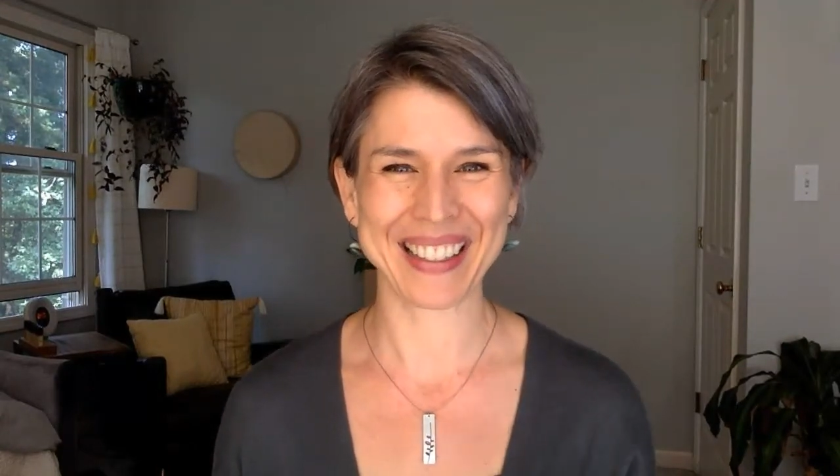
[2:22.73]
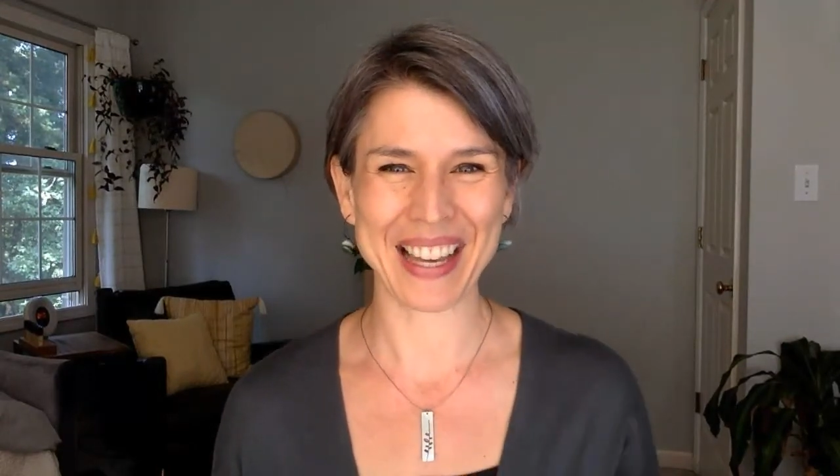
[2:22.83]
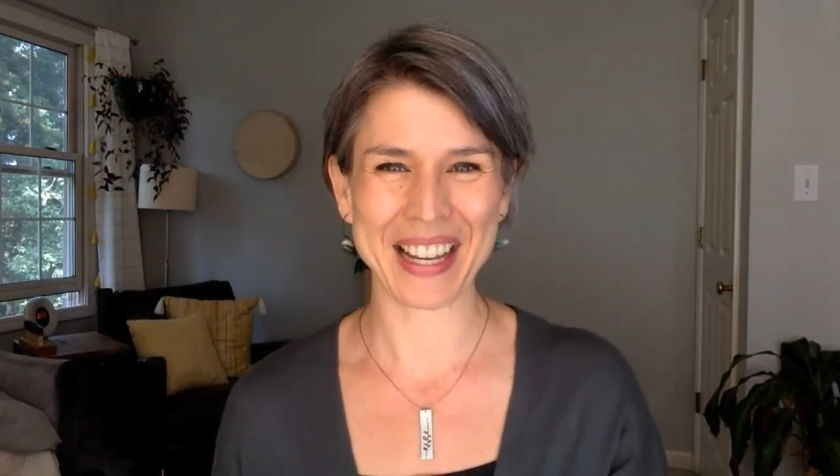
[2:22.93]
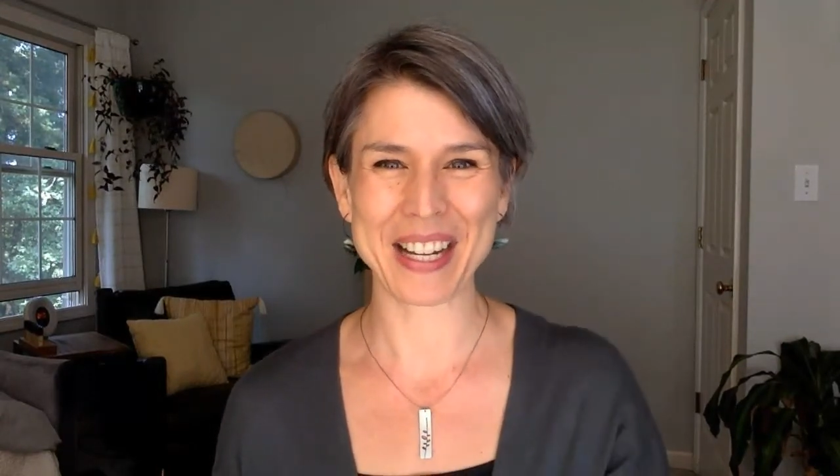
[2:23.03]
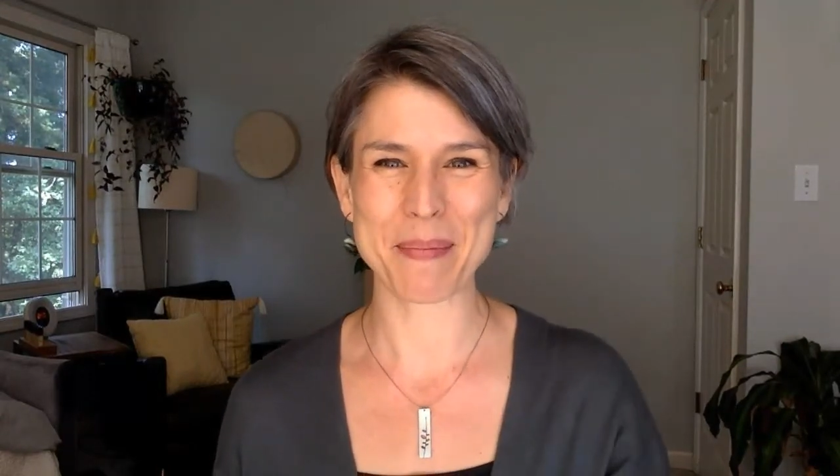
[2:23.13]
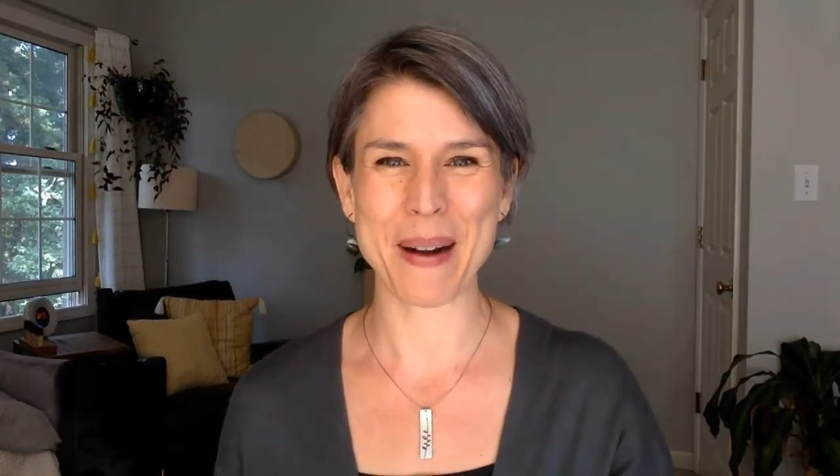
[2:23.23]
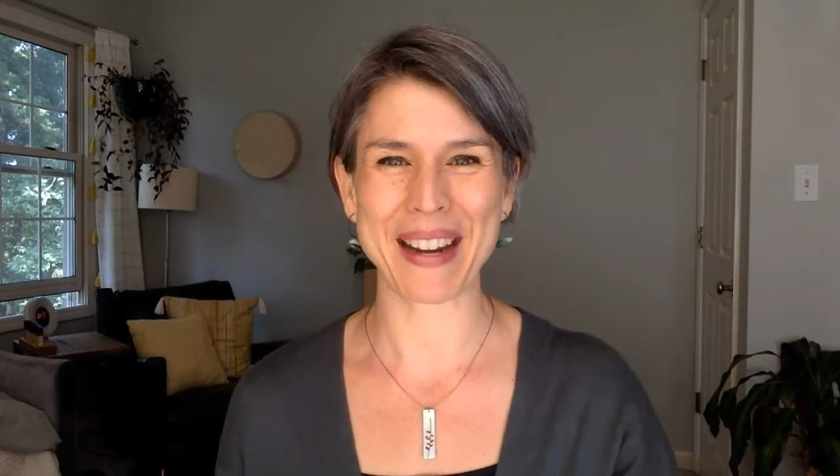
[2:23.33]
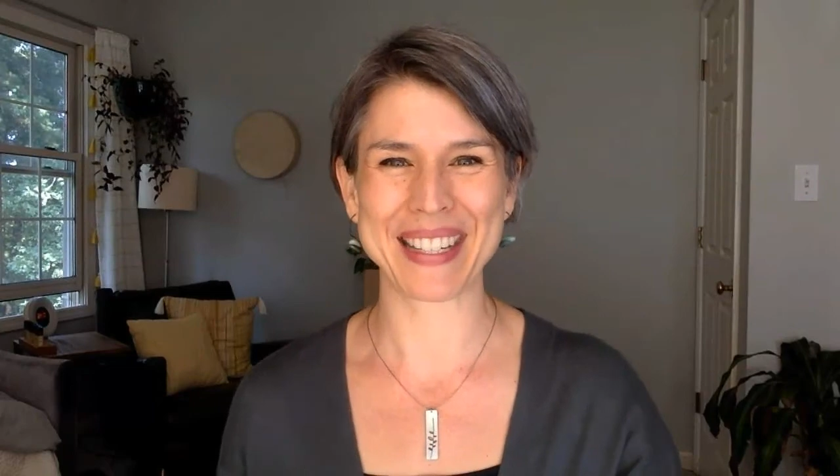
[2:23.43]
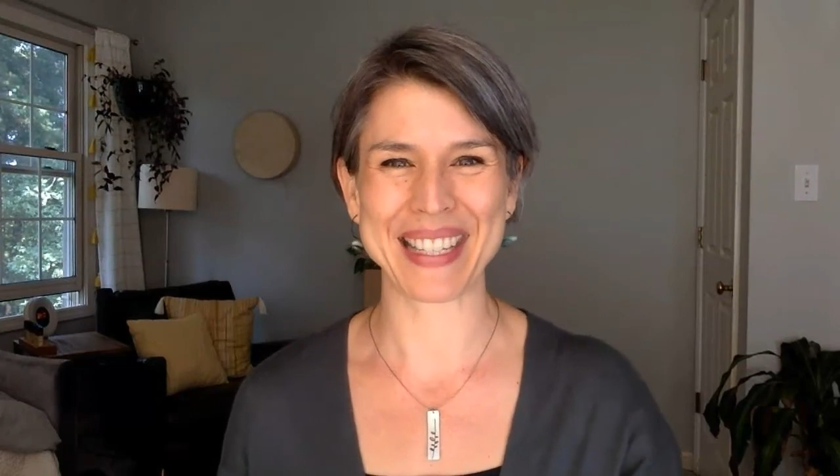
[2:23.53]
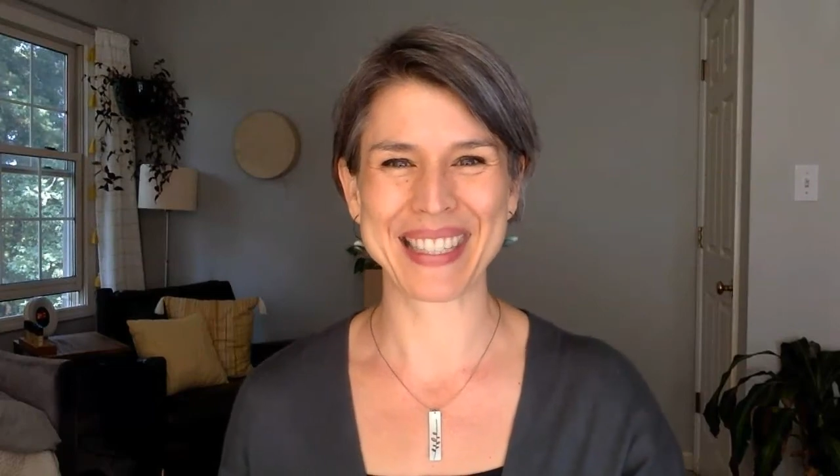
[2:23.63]
Good luck in your
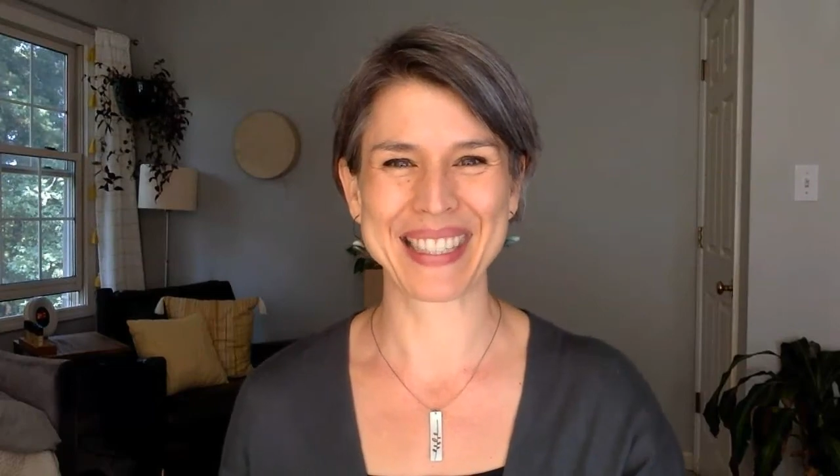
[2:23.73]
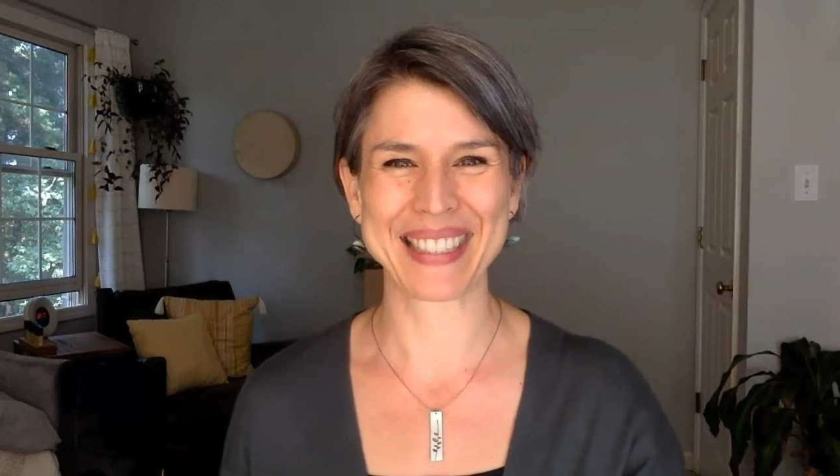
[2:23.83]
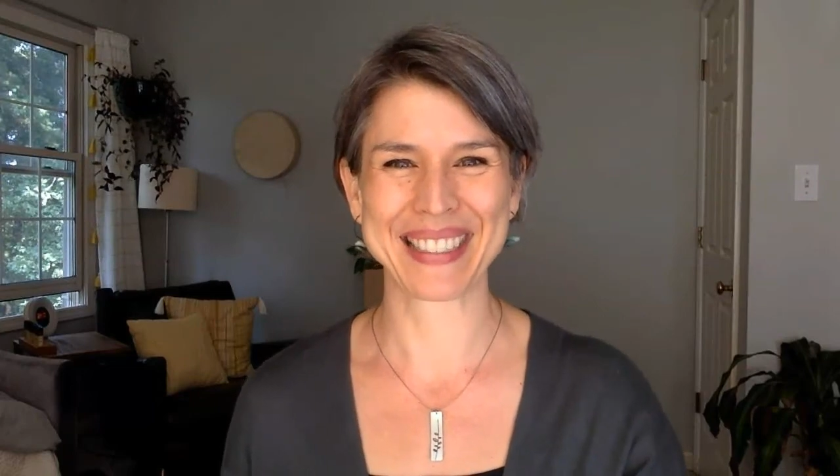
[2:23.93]
practice.